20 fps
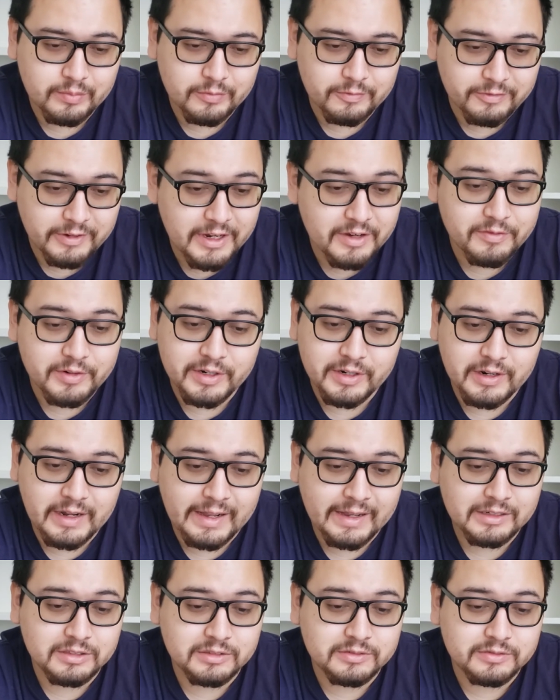favorite
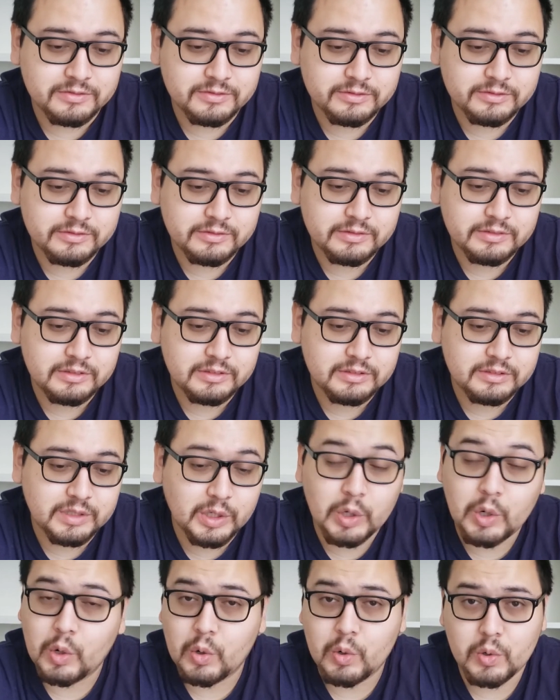out of the
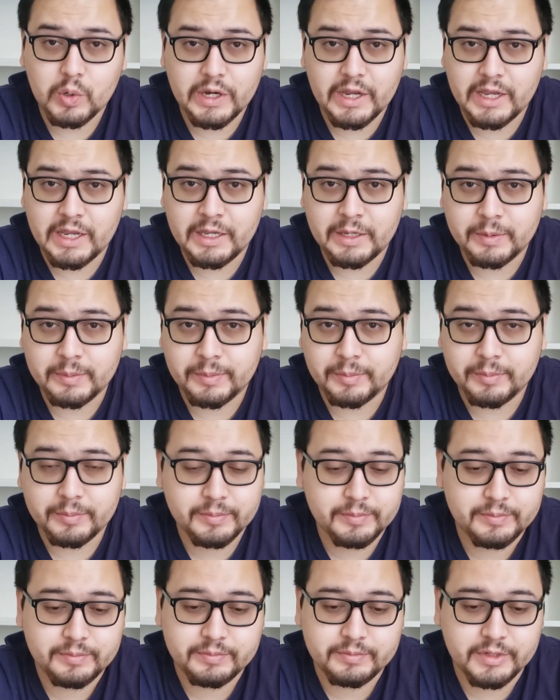whole game.
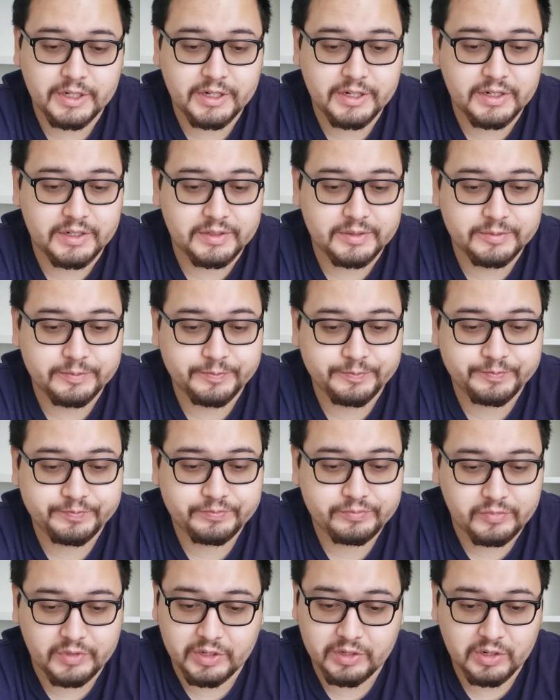Um,
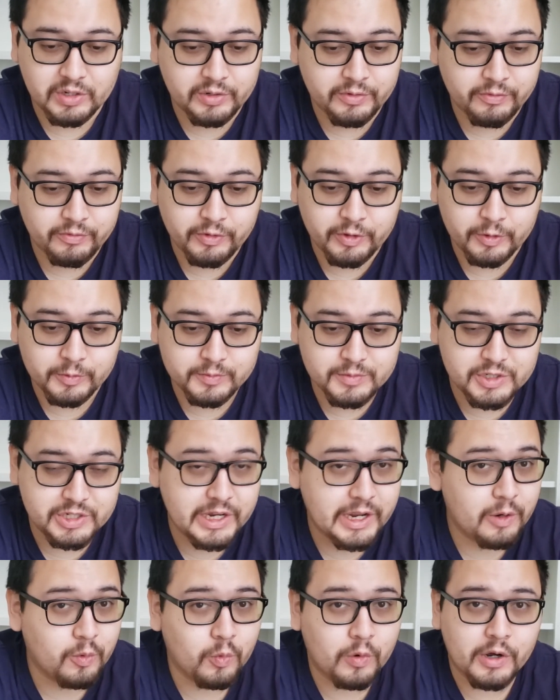you know, from
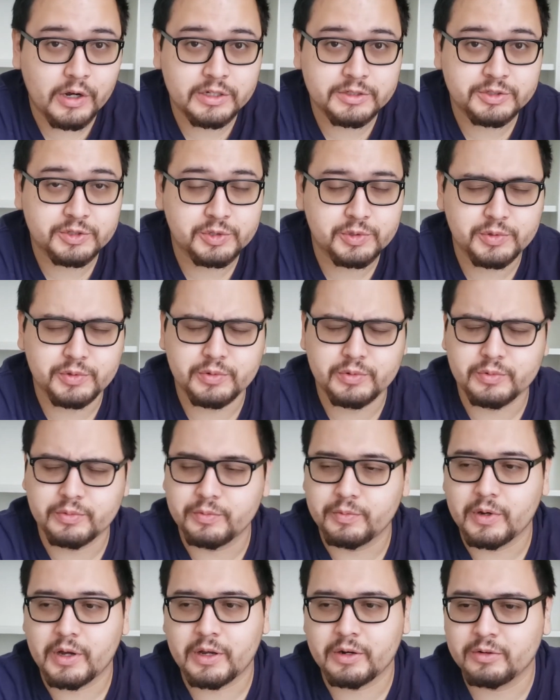Gen 1 to
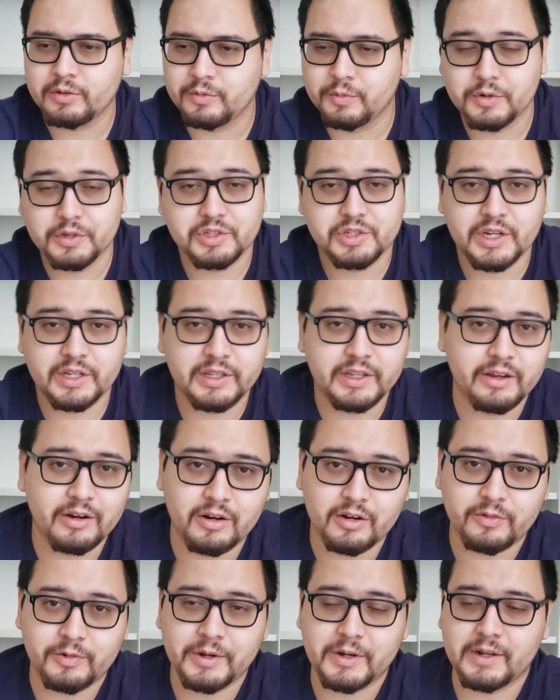I don't know what gen they
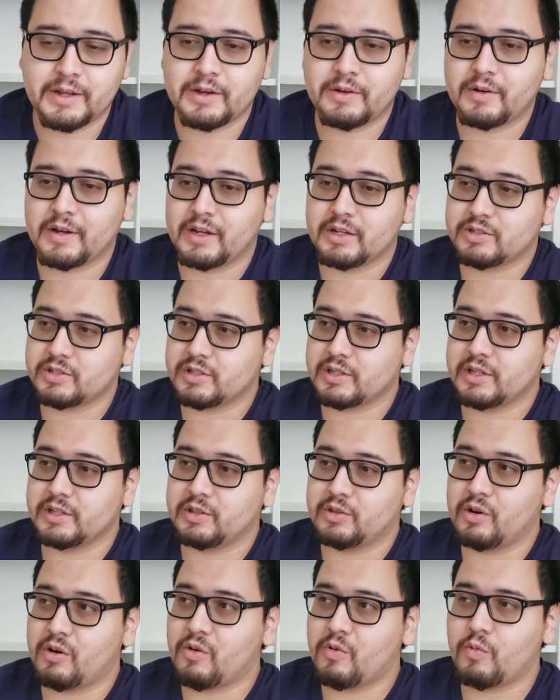are right now. I actually
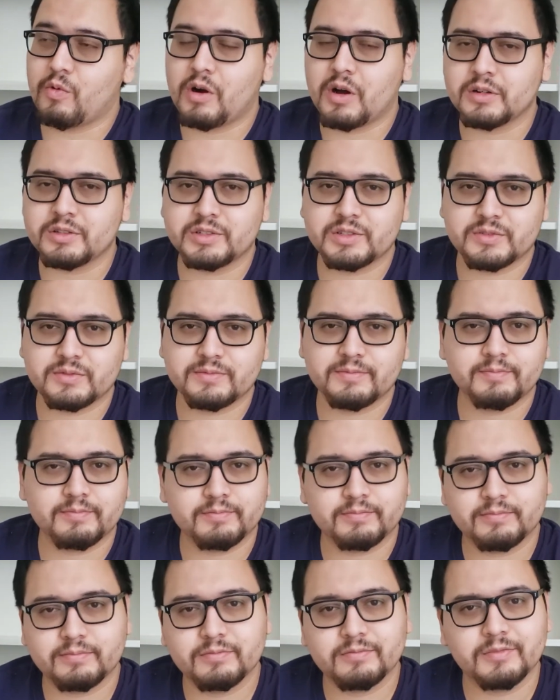don't watch
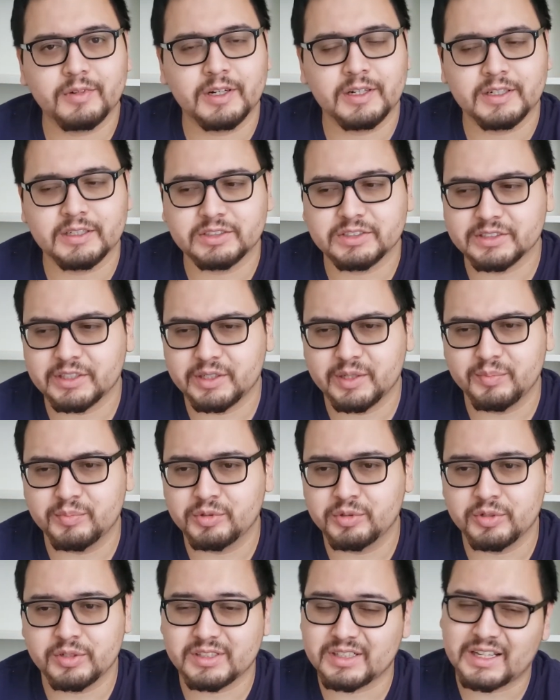uh, Sun and
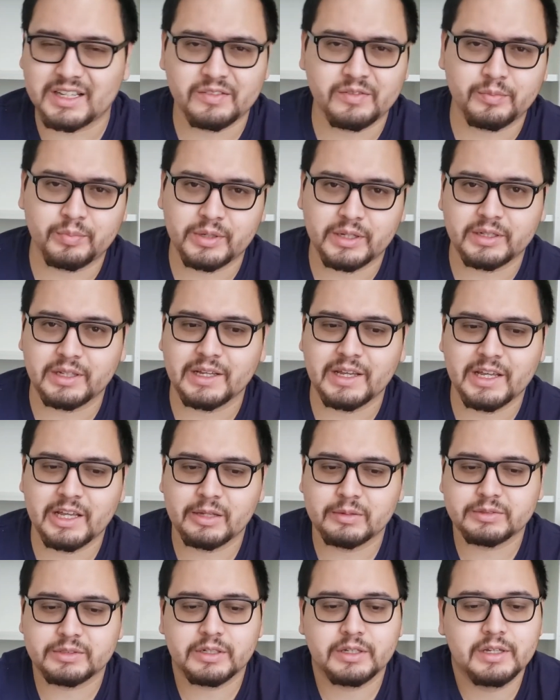Moon and I haven't played the
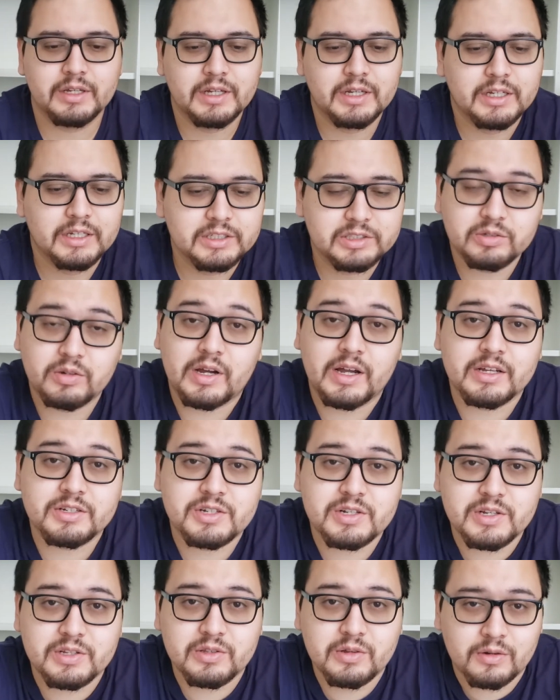games so I
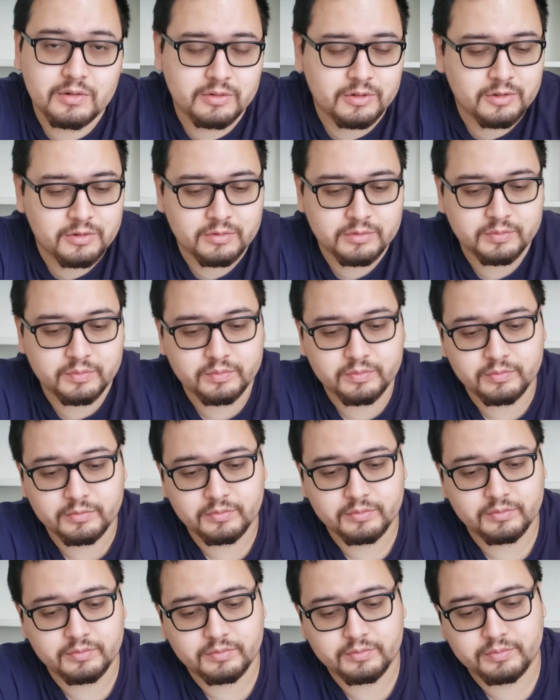actually don't know
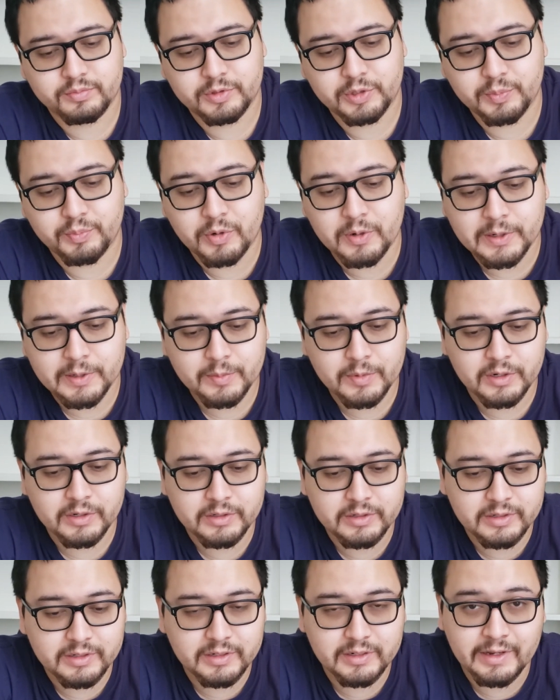the
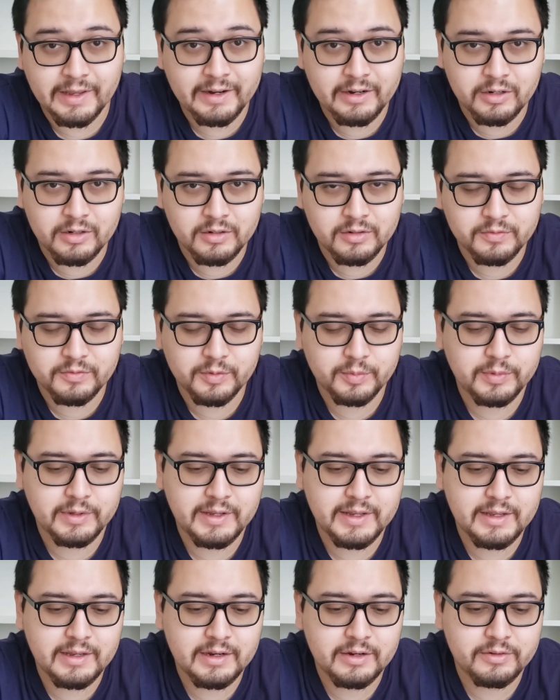Pokemon at all from
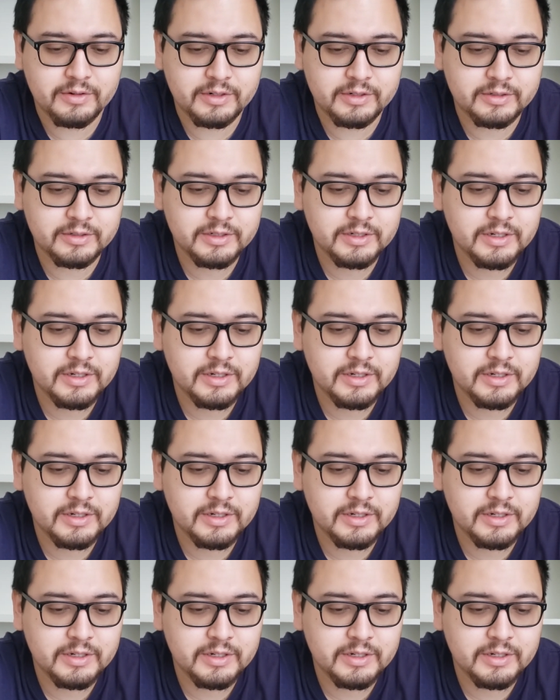that era.